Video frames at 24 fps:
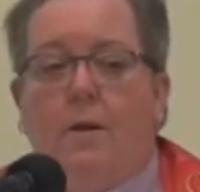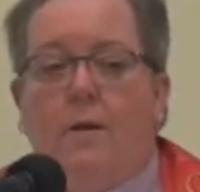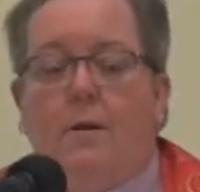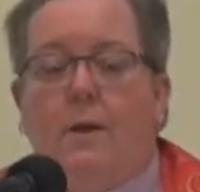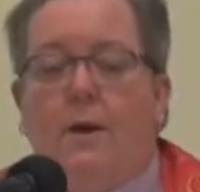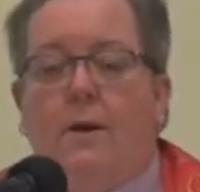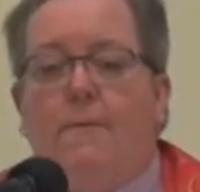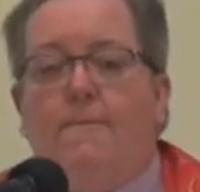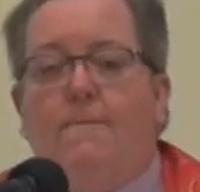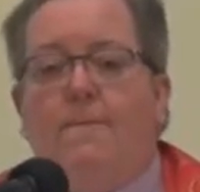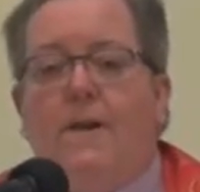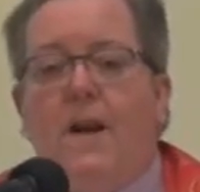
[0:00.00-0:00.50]

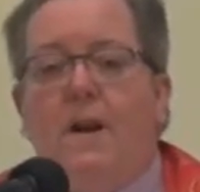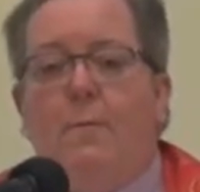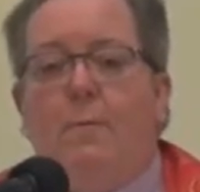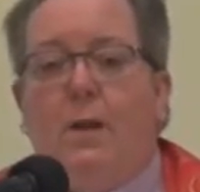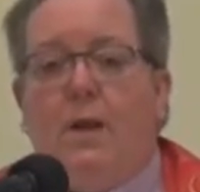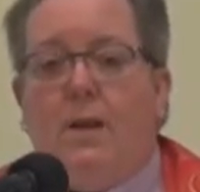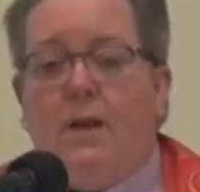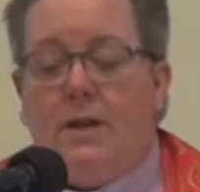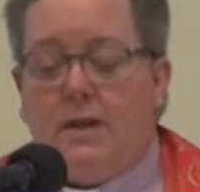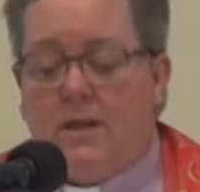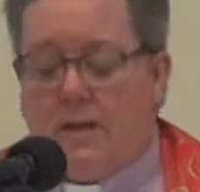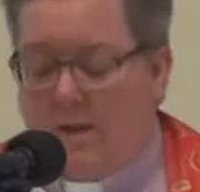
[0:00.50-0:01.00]
Their
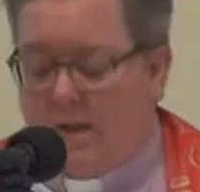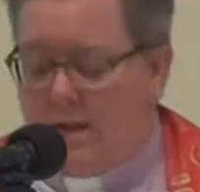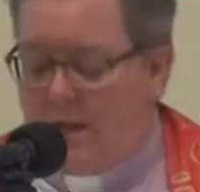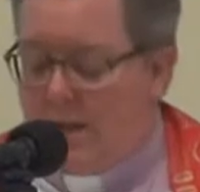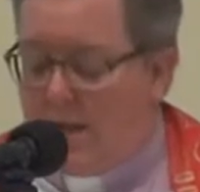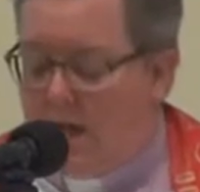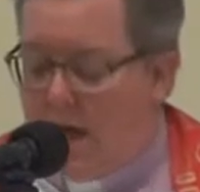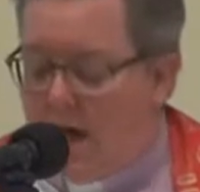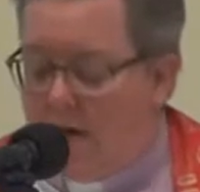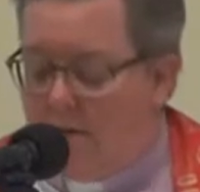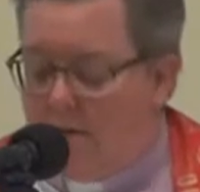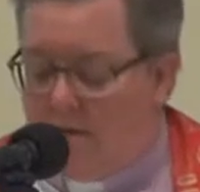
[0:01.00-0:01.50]
families
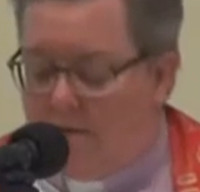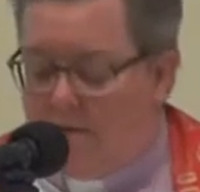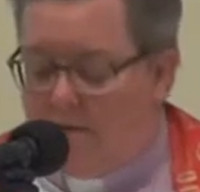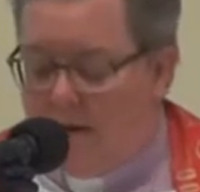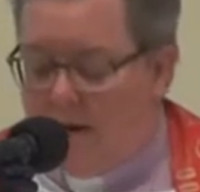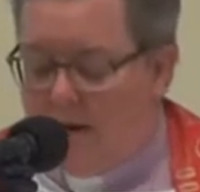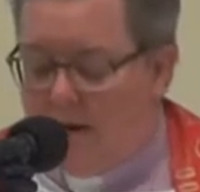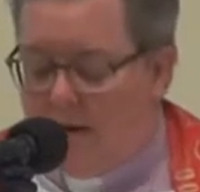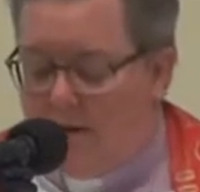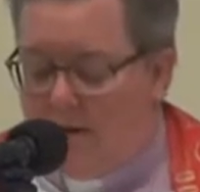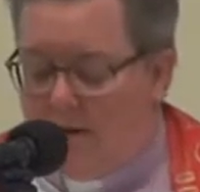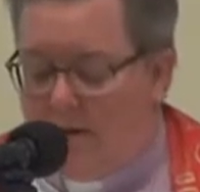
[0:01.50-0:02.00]

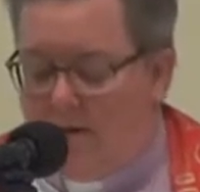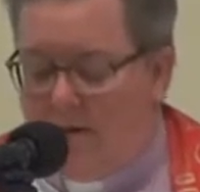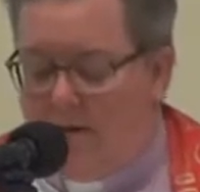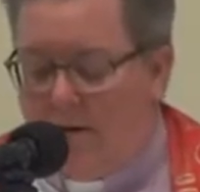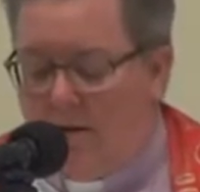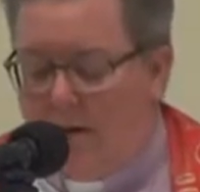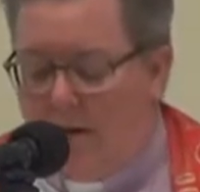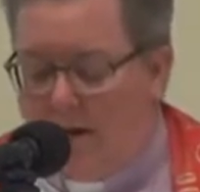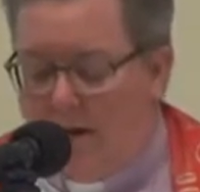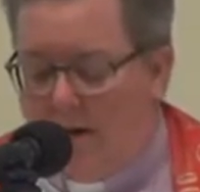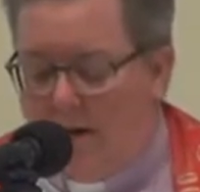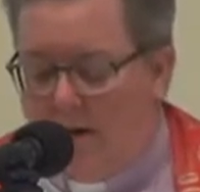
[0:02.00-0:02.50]
sacrifice,
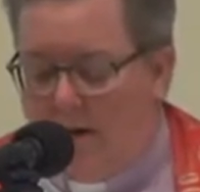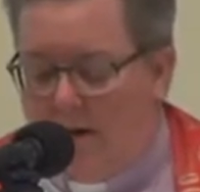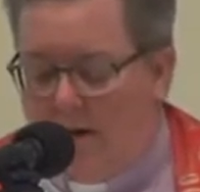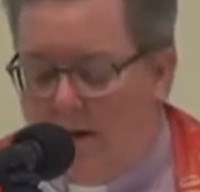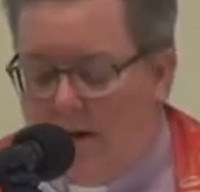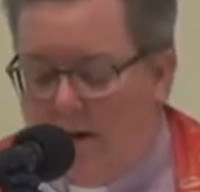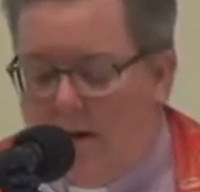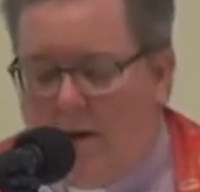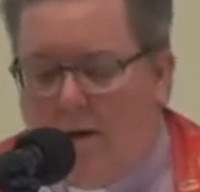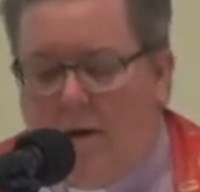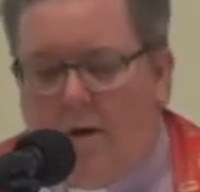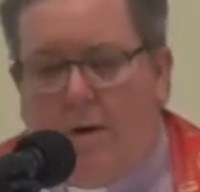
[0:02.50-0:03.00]
certainly,
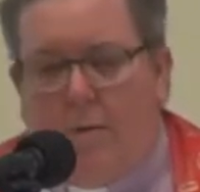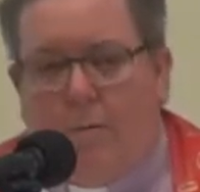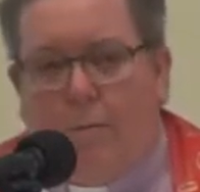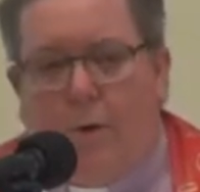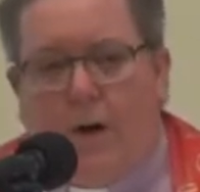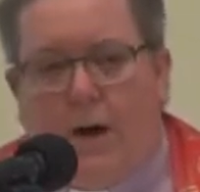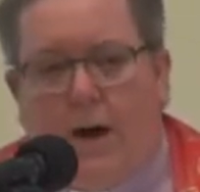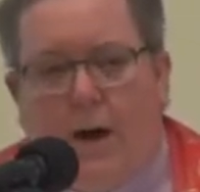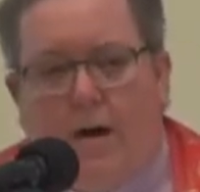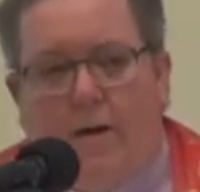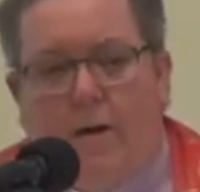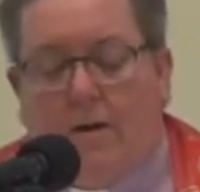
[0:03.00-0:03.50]

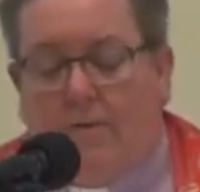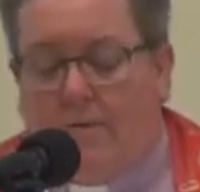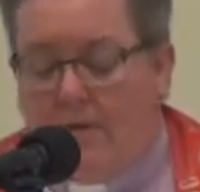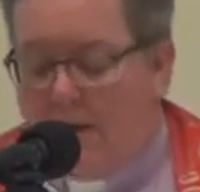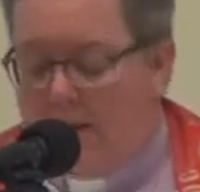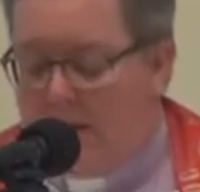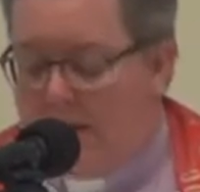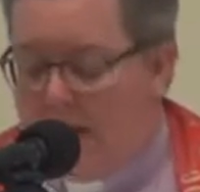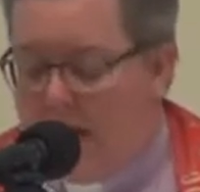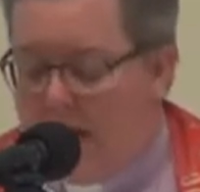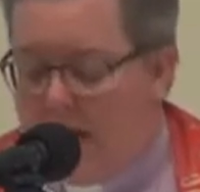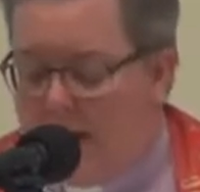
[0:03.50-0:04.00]
but out of
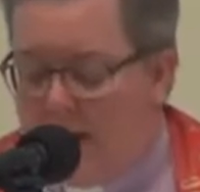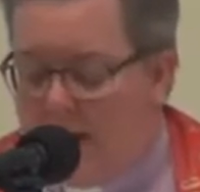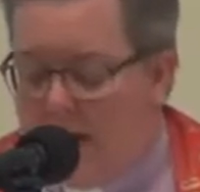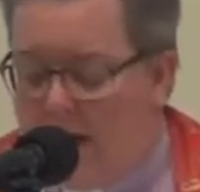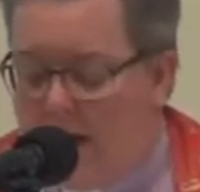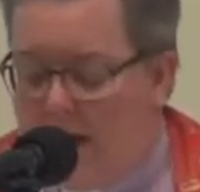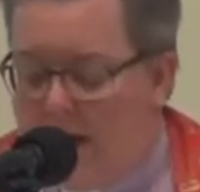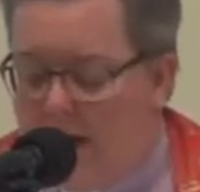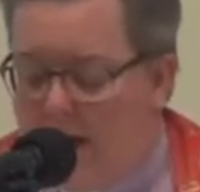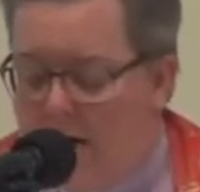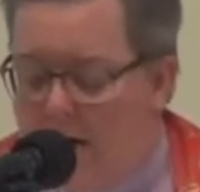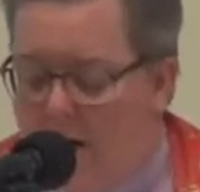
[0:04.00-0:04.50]

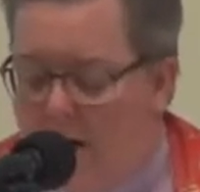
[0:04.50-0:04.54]
necessity,